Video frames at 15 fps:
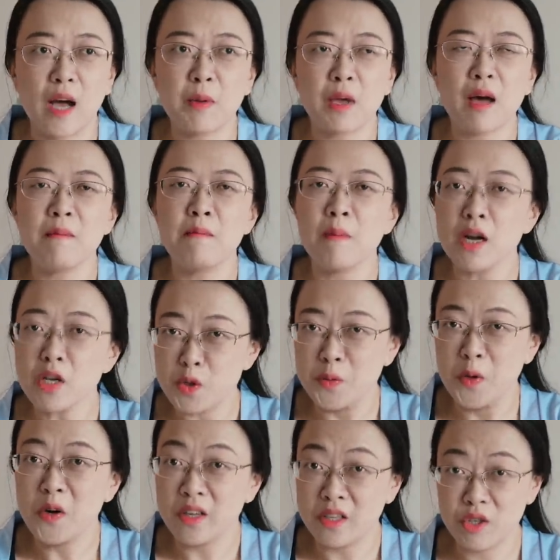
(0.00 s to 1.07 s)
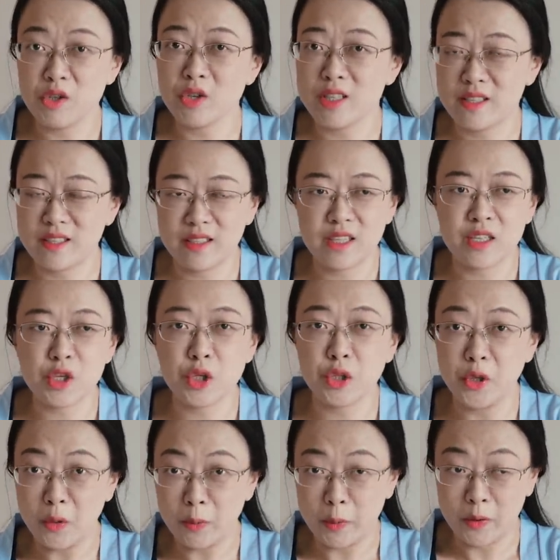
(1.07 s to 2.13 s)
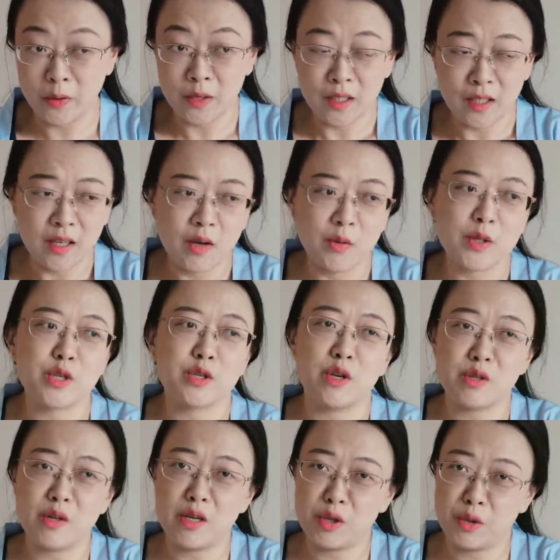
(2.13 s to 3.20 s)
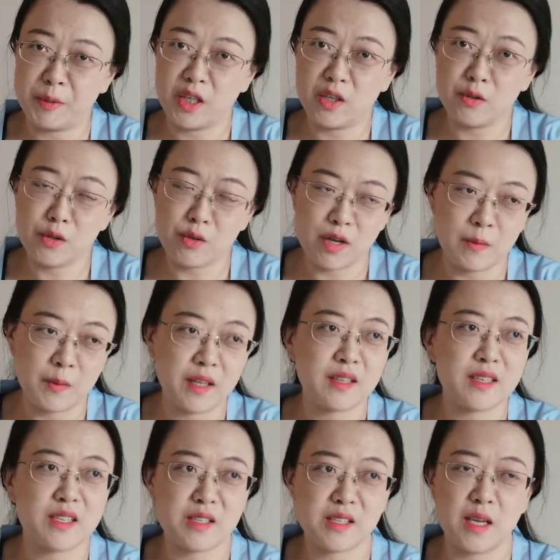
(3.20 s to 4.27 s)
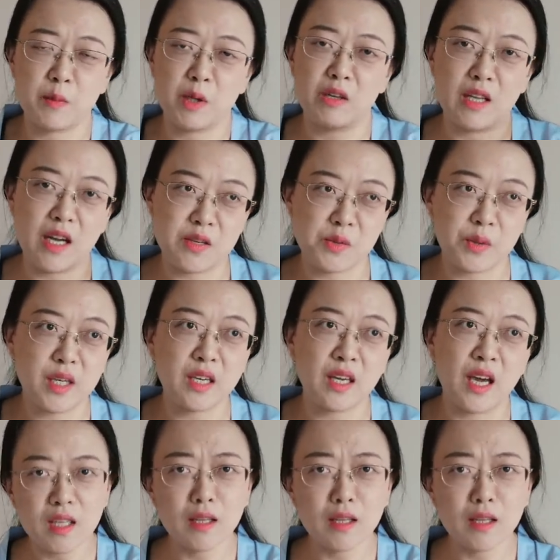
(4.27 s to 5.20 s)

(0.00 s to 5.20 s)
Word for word: I mean, I'm much more interested in Chernobyl, which is also an H B O drama that just came out last week.